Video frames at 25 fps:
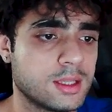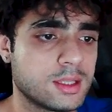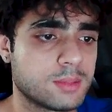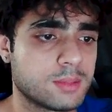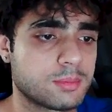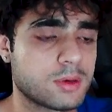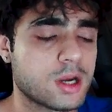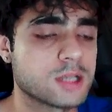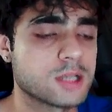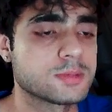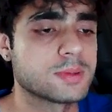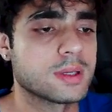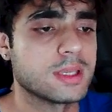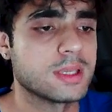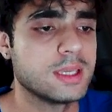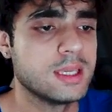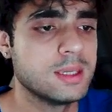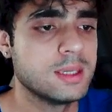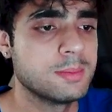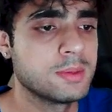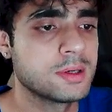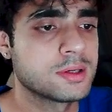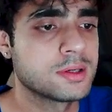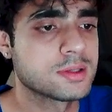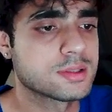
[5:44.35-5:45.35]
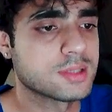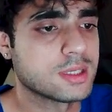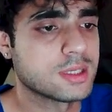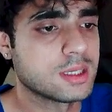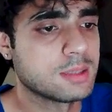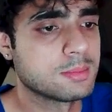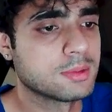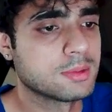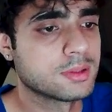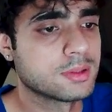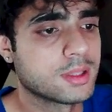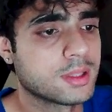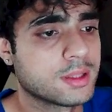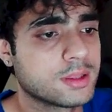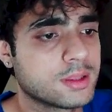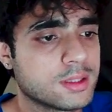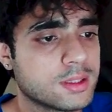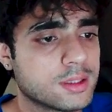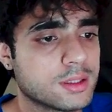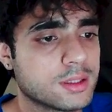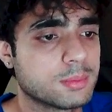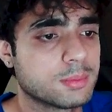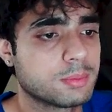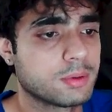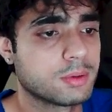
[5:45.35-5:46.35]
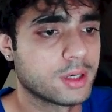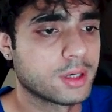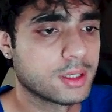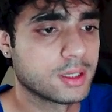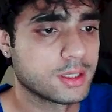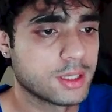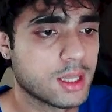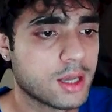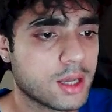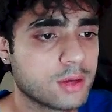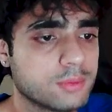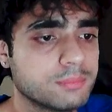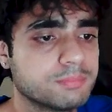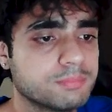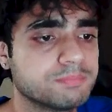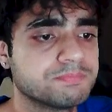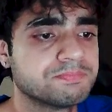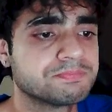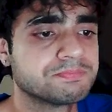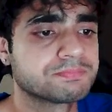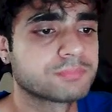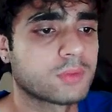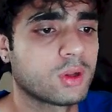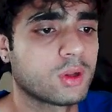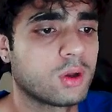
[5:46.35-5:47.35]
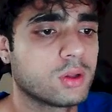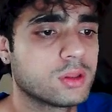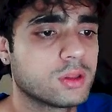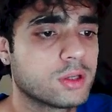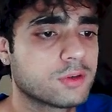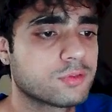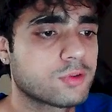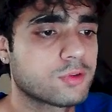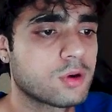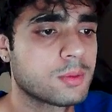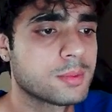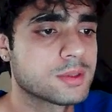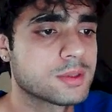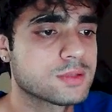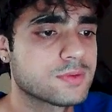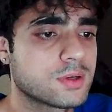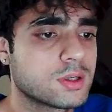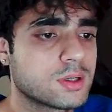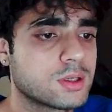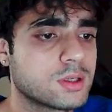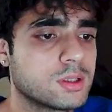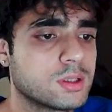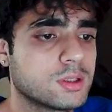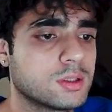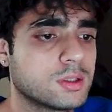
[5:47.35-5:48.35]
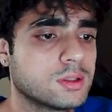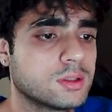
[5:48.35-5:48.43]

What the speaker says: Prospect email is the email that they're putting down on their form as well.